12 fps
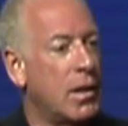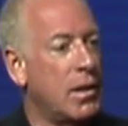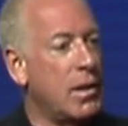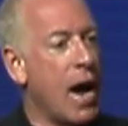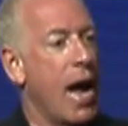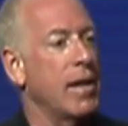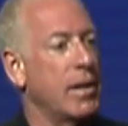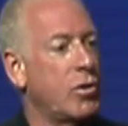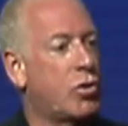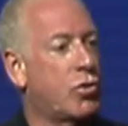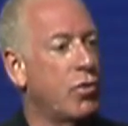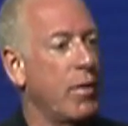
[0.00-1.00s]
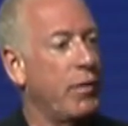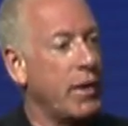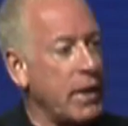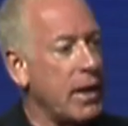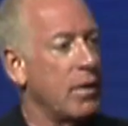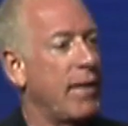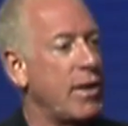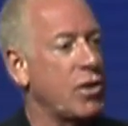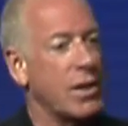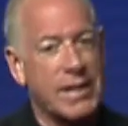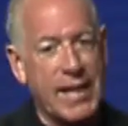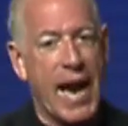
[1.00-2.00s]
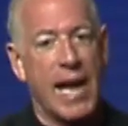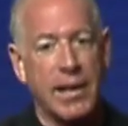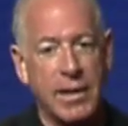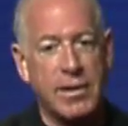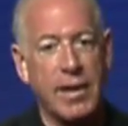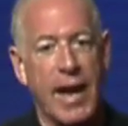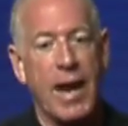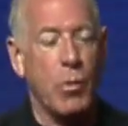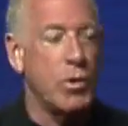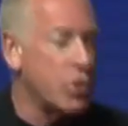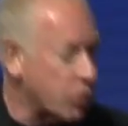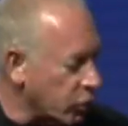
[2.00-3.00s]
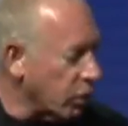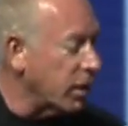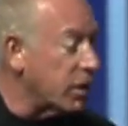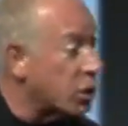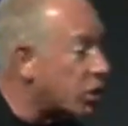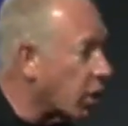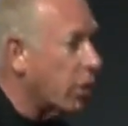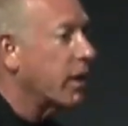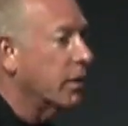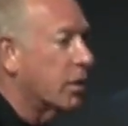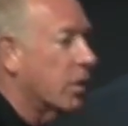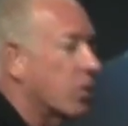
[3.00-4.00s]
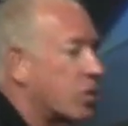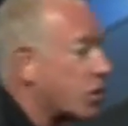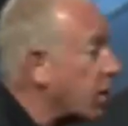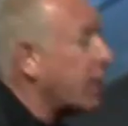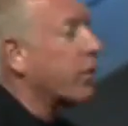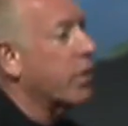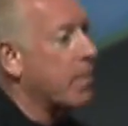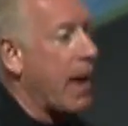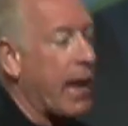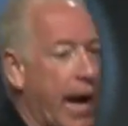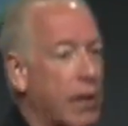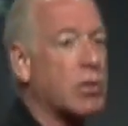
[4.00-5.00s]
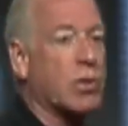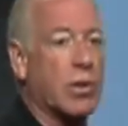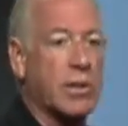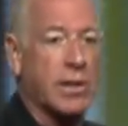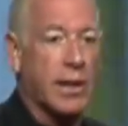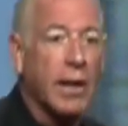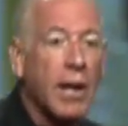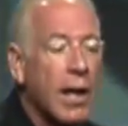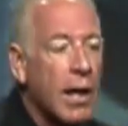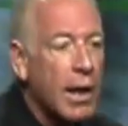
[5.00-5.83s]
knowledge-driven, innovation talent today, which is really the dirty little secret about outsourcing.